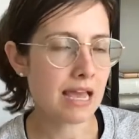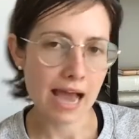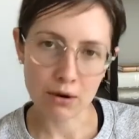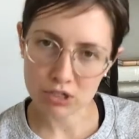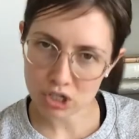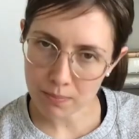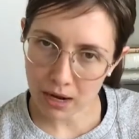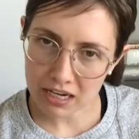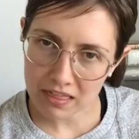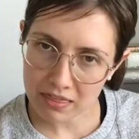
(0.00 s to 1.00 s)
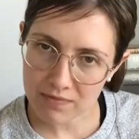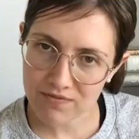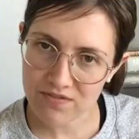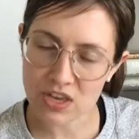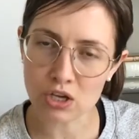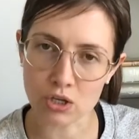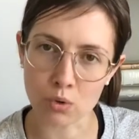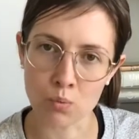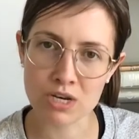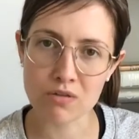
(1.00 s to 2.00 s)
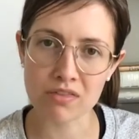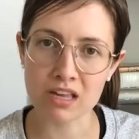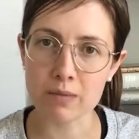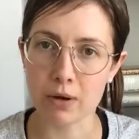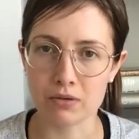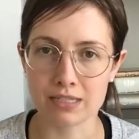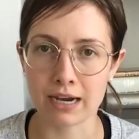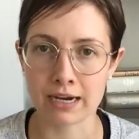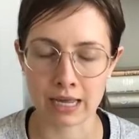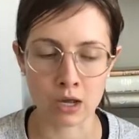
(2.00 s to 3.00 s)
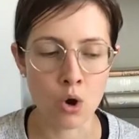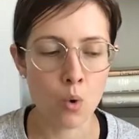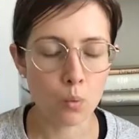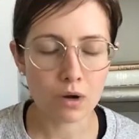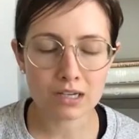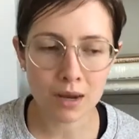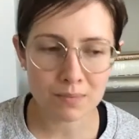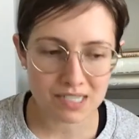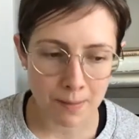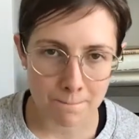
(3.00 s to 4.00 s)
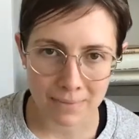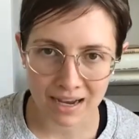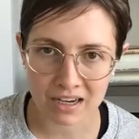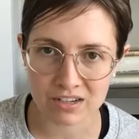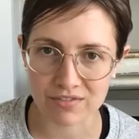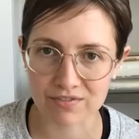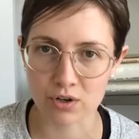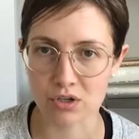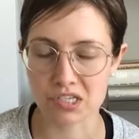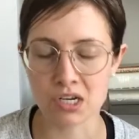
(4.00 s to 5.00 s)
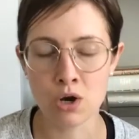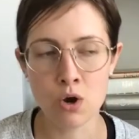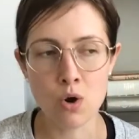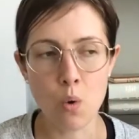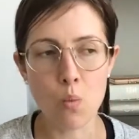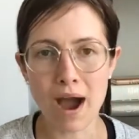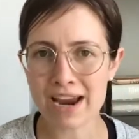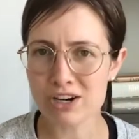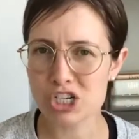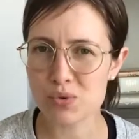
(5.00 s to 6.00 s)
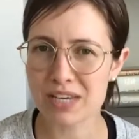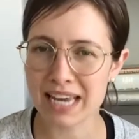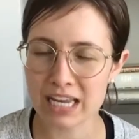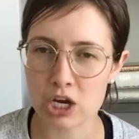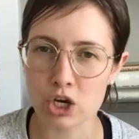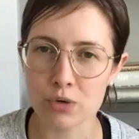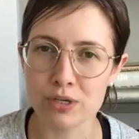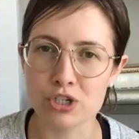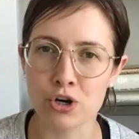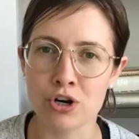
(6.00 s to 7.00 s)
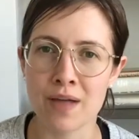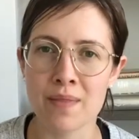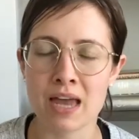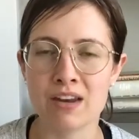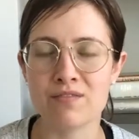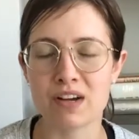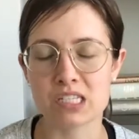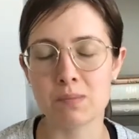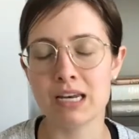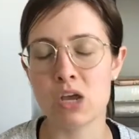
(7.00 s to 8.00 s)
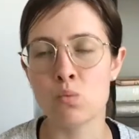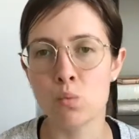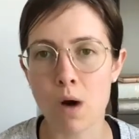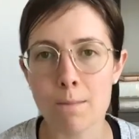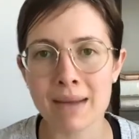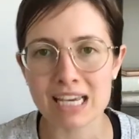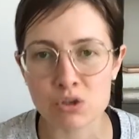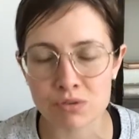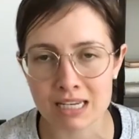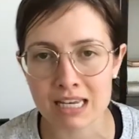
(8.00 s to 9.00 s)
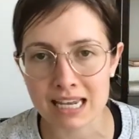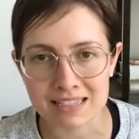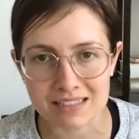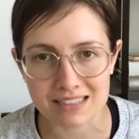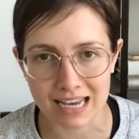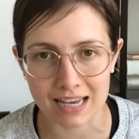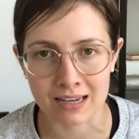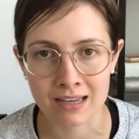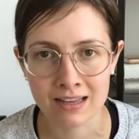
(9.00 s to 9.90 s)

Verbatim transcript: How does your body feel when you think about dieting? What comes to mind first? Why aren't you getting a good return on that investment? And what might you need instead?